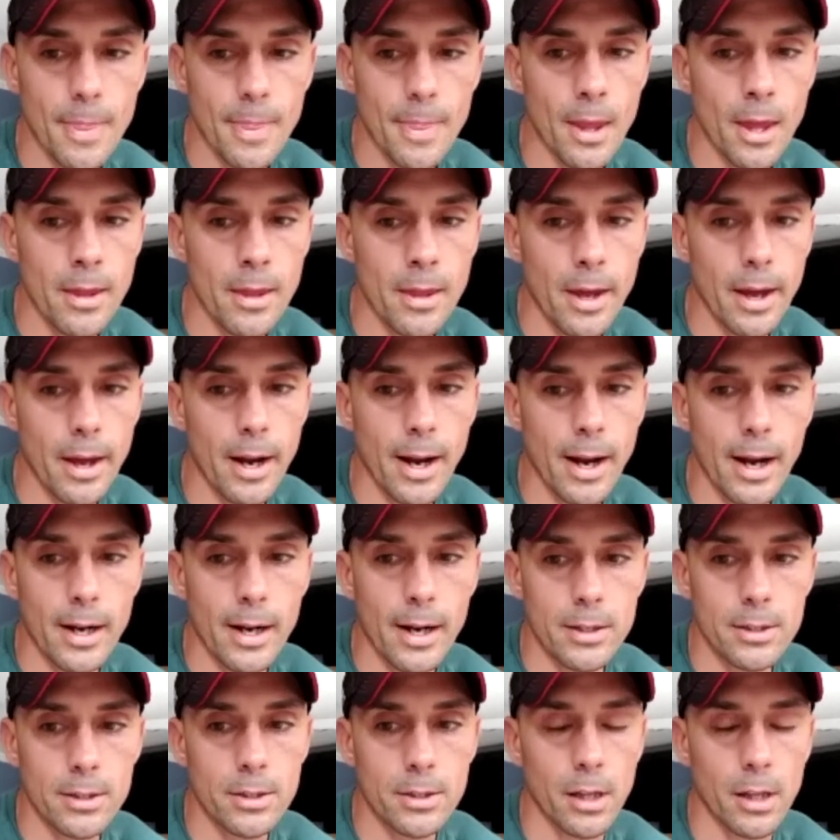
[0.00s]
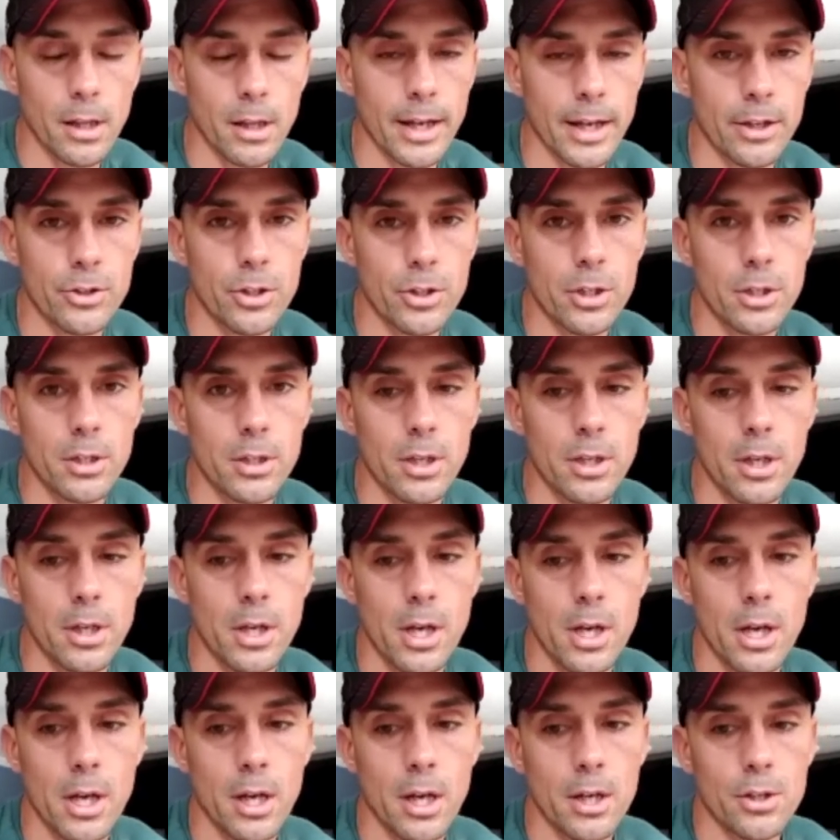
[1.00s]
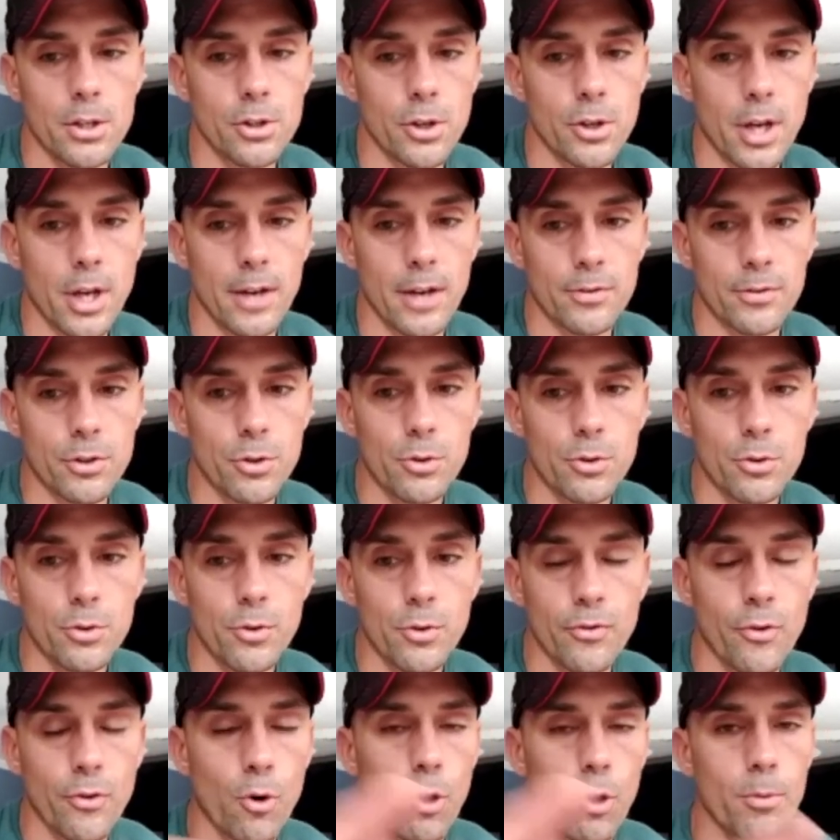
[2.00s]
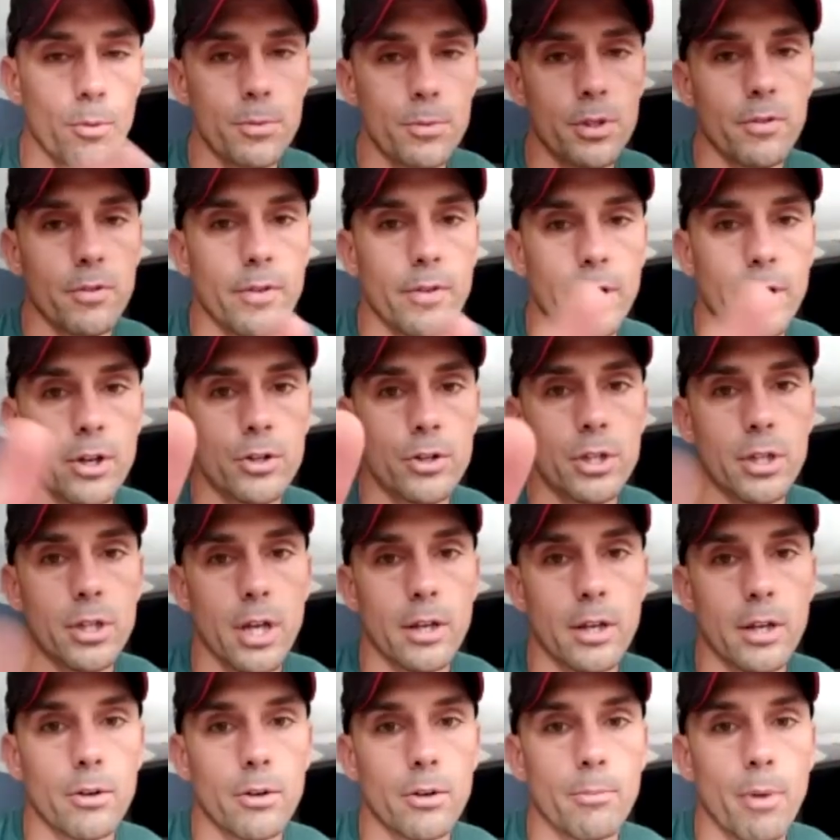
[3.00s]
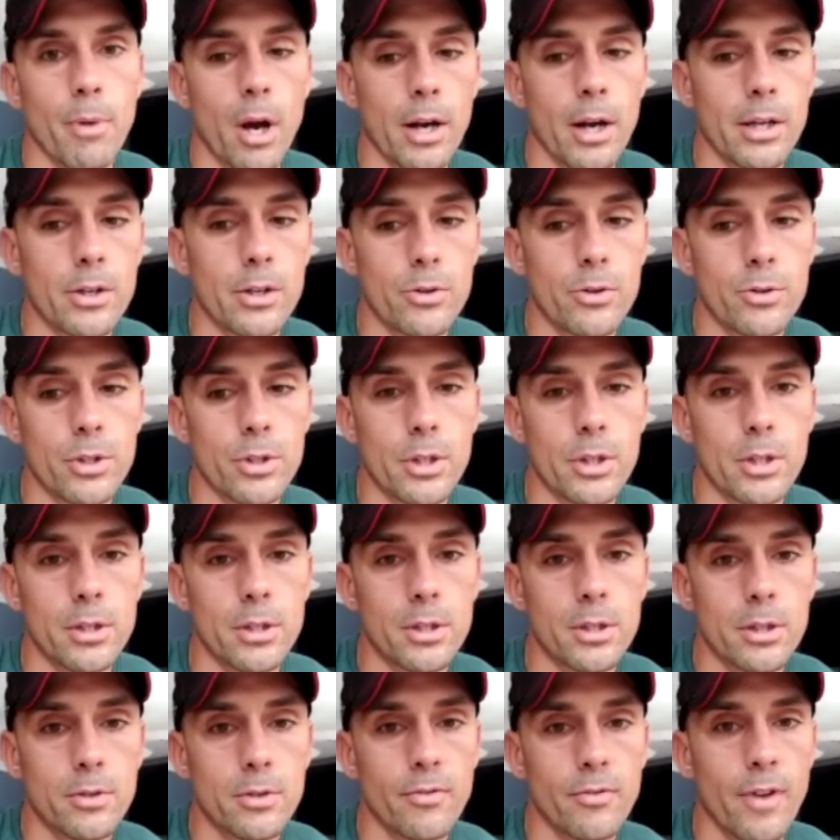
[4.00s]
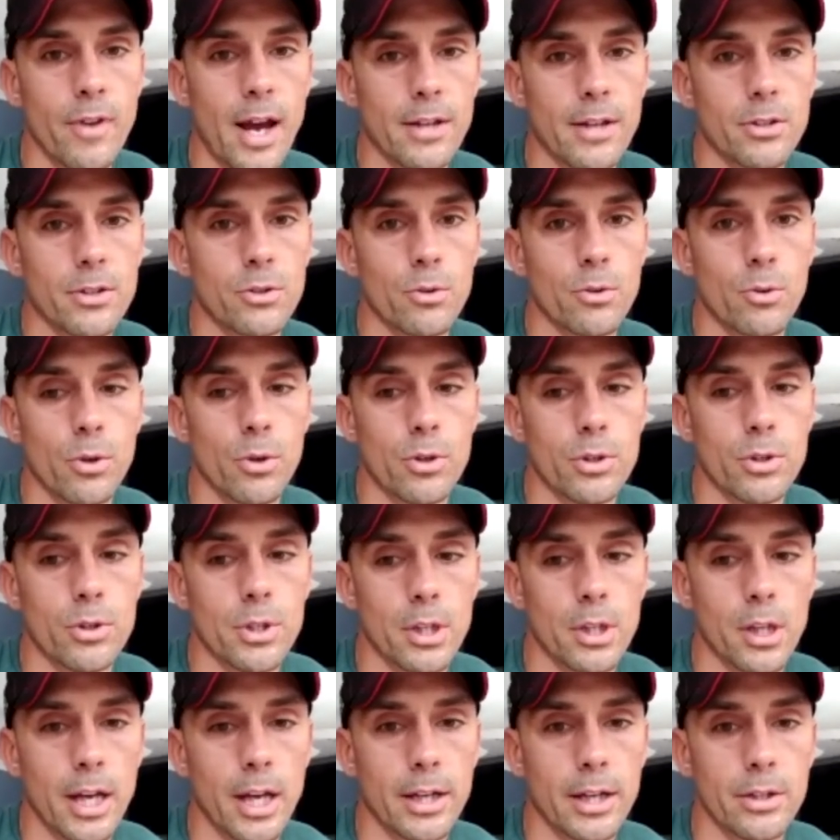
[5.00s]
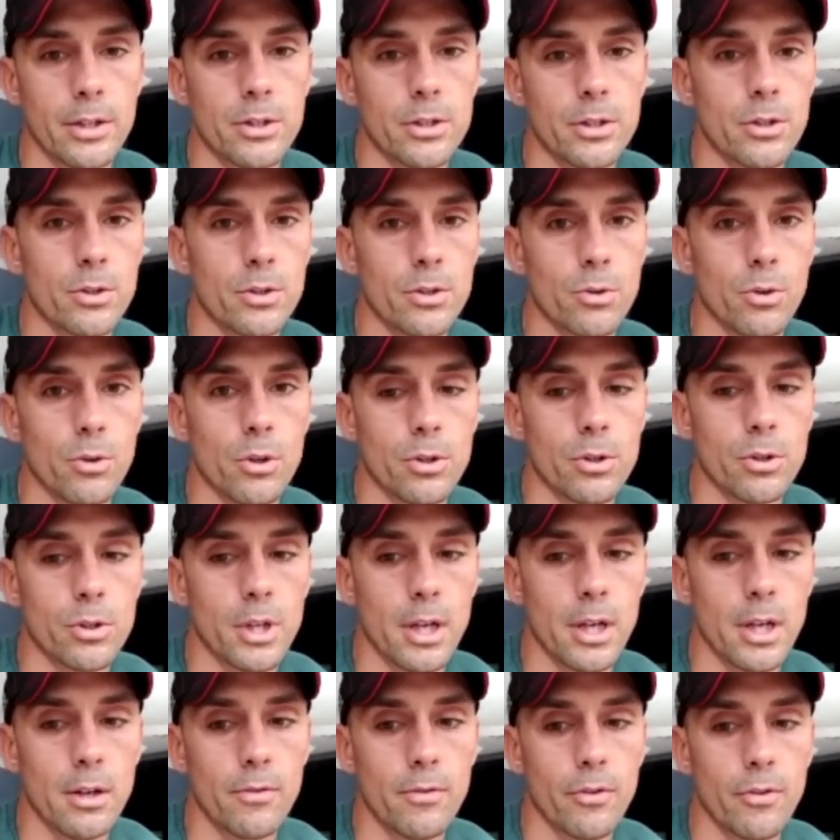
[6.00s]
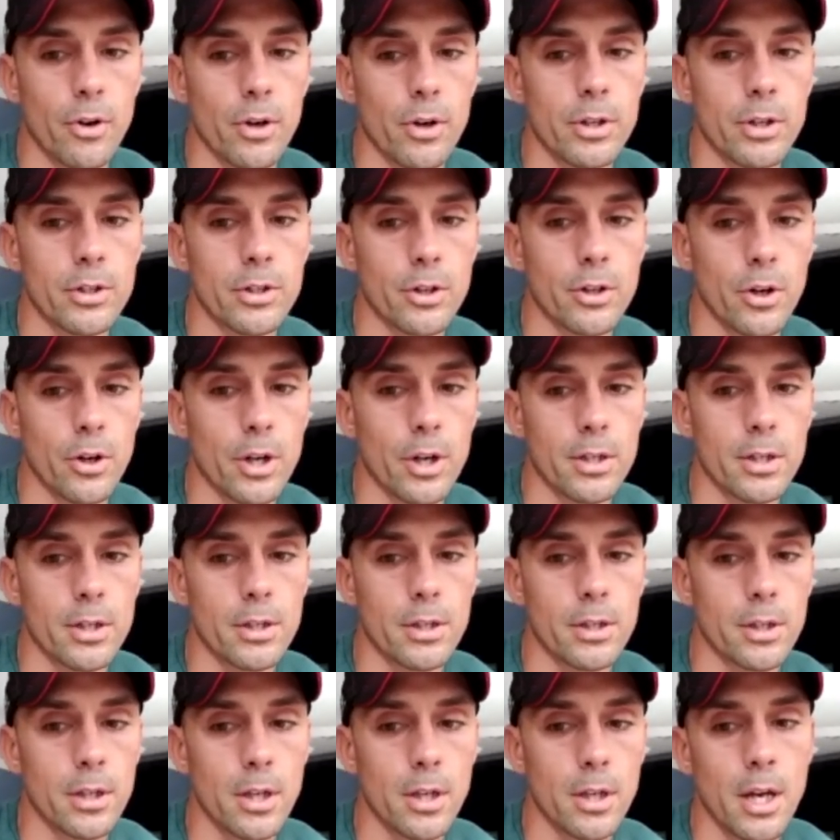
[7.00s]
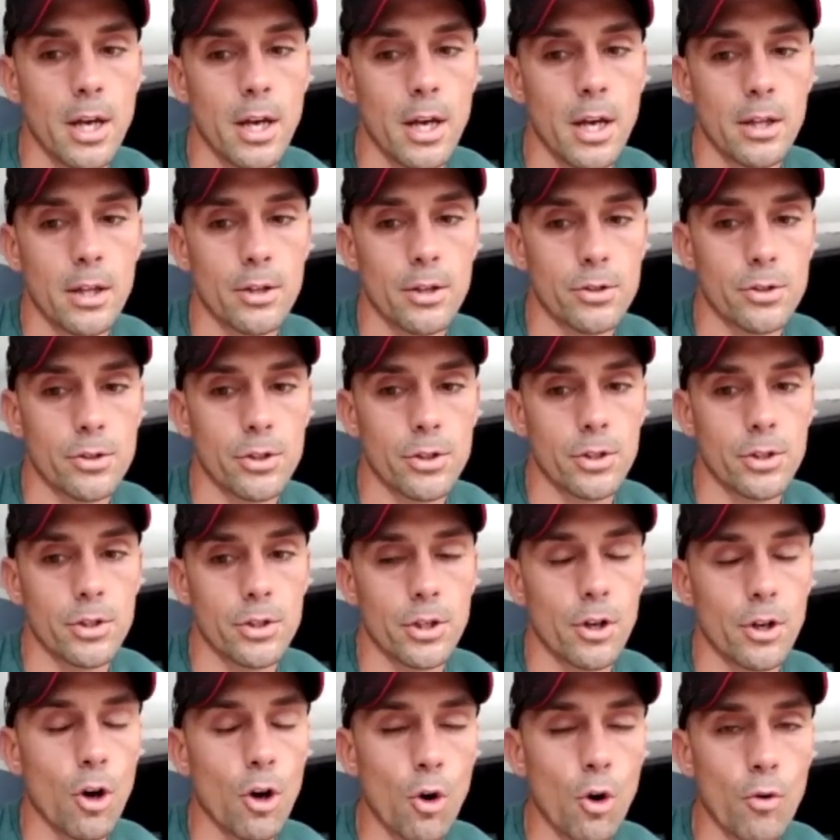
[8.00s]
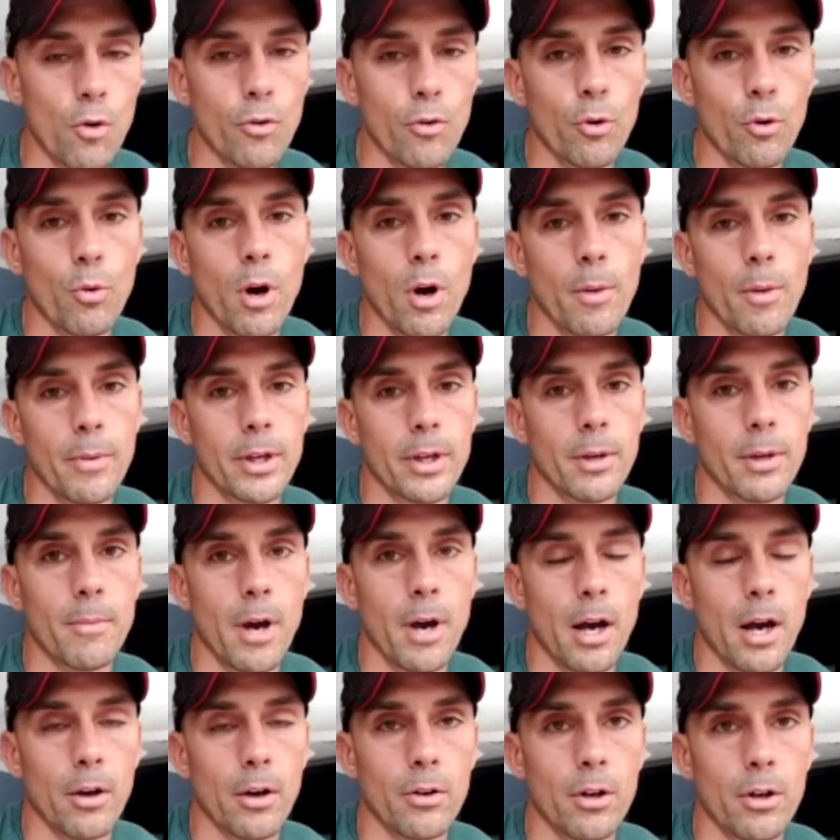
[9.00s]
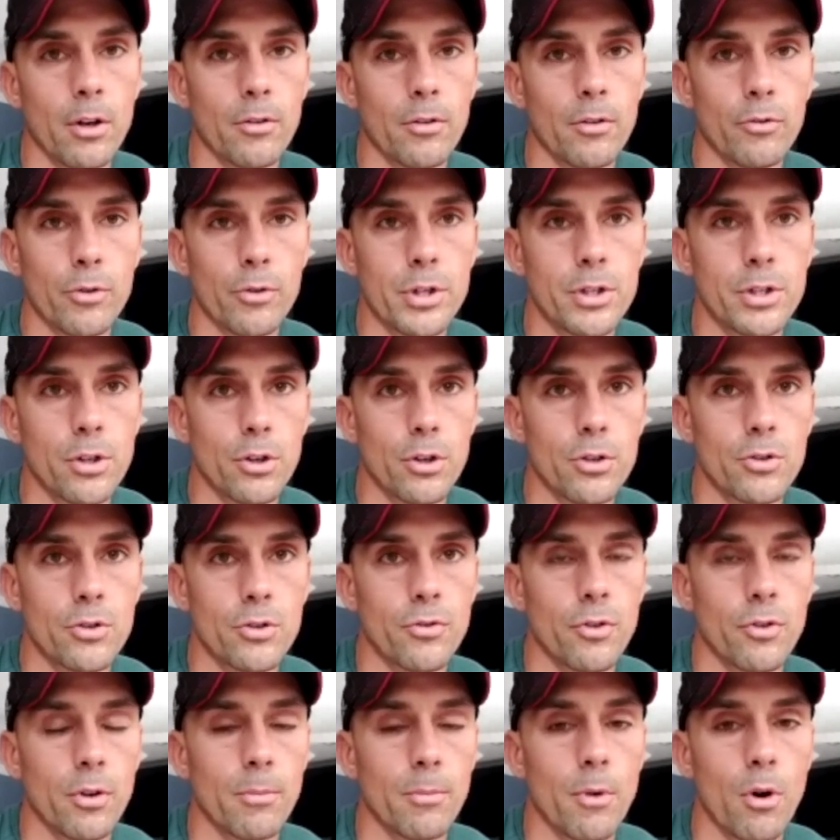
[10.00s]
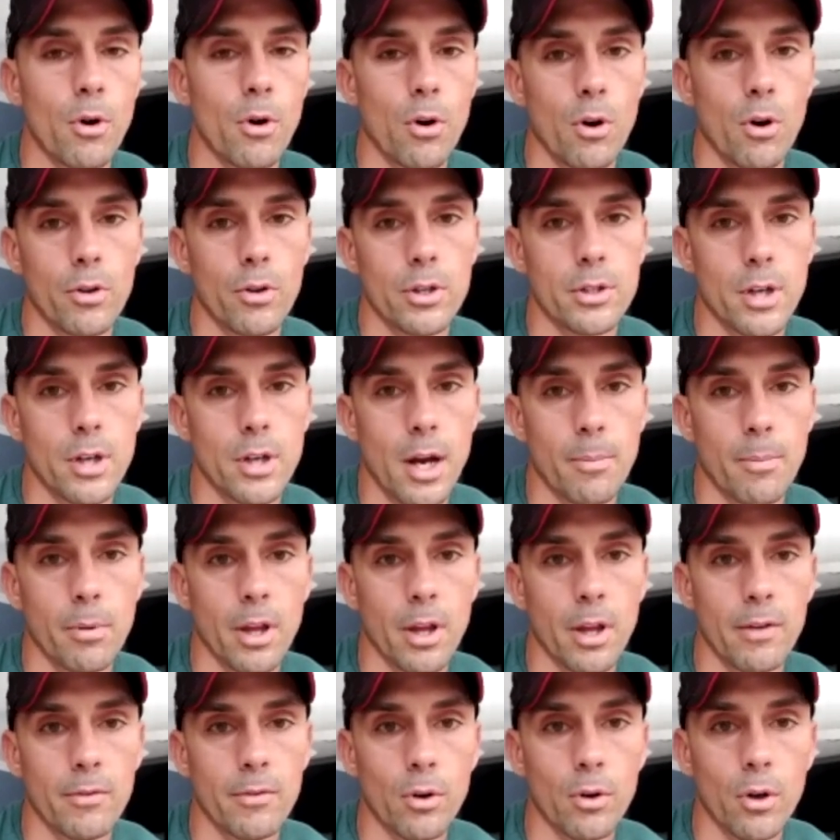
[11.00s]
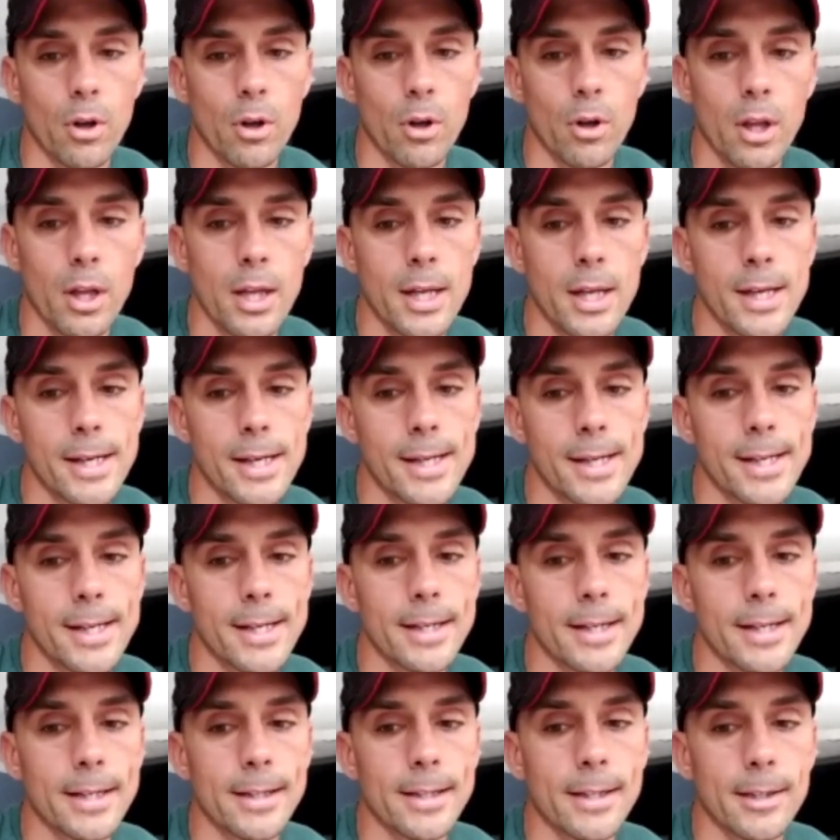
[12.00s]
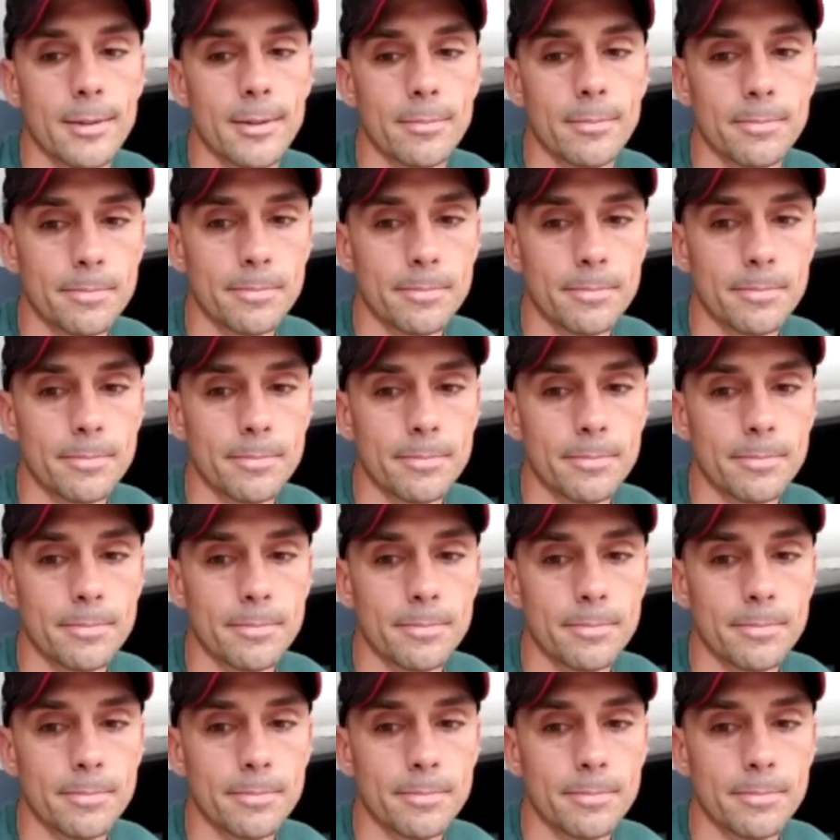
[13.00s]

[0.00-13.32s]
that has glycogen. So you have 2 forms of energy that your body uses: fat stores, glycogen stores. And for endurance, there's just an overwhelming amount of research from all the top level um,